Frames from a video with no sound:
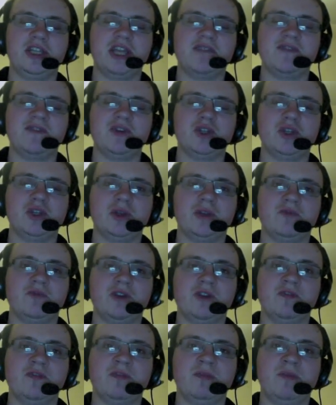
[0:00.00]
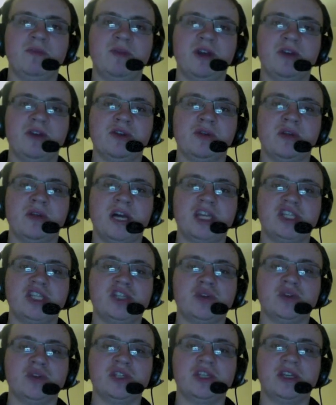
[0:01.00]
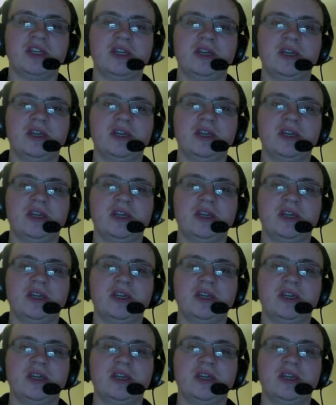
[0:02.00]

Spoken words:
definitely enjoyed the Royal Rumble better than last year's.